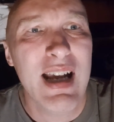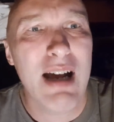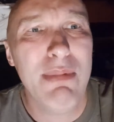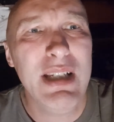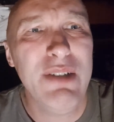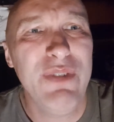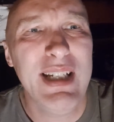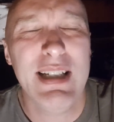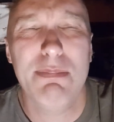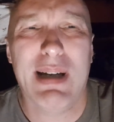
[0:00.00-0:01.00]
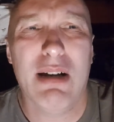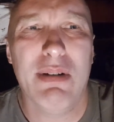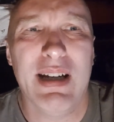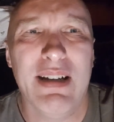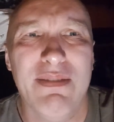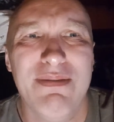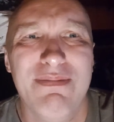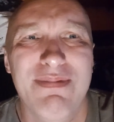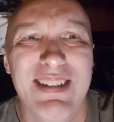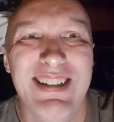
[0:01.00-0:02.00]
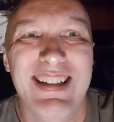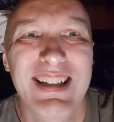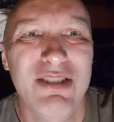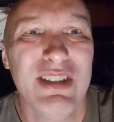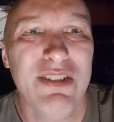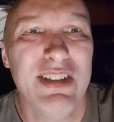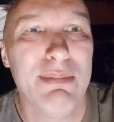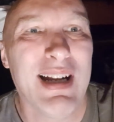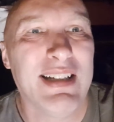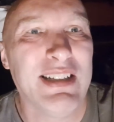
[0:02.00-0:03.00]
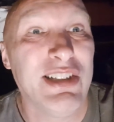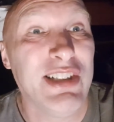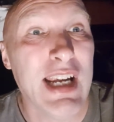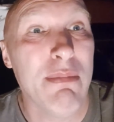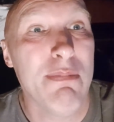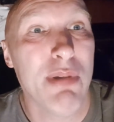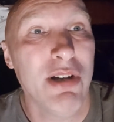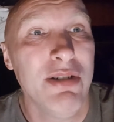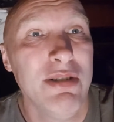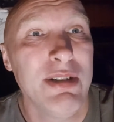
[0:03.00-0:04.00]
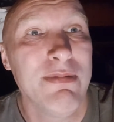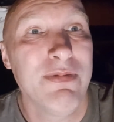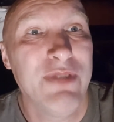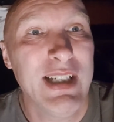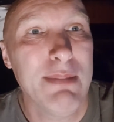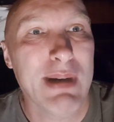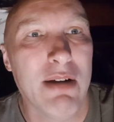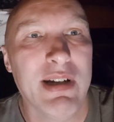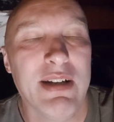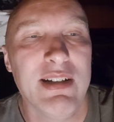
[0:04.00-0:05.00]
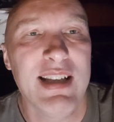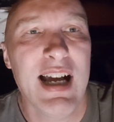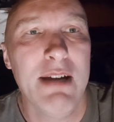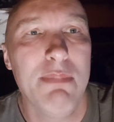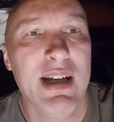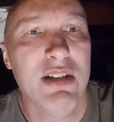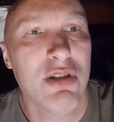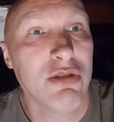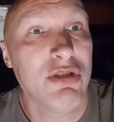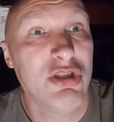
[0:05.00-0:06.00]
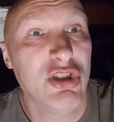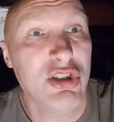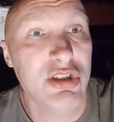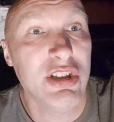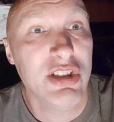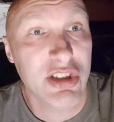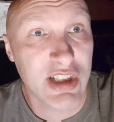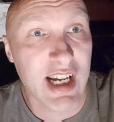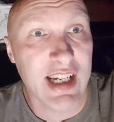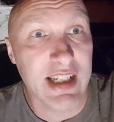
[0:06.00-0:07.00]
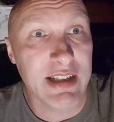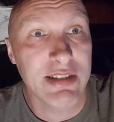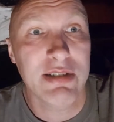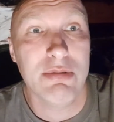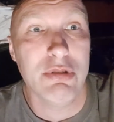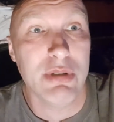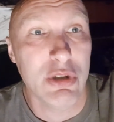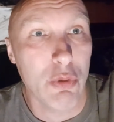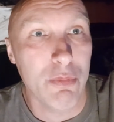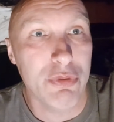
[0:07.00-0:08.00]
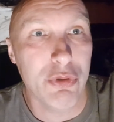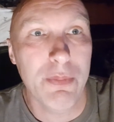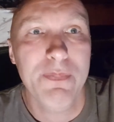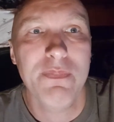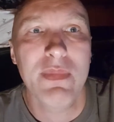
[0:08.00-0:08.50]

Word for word: And when you think about it, this does have similarities to James Bond. Think about it. The diet based Doctor the who adopts him,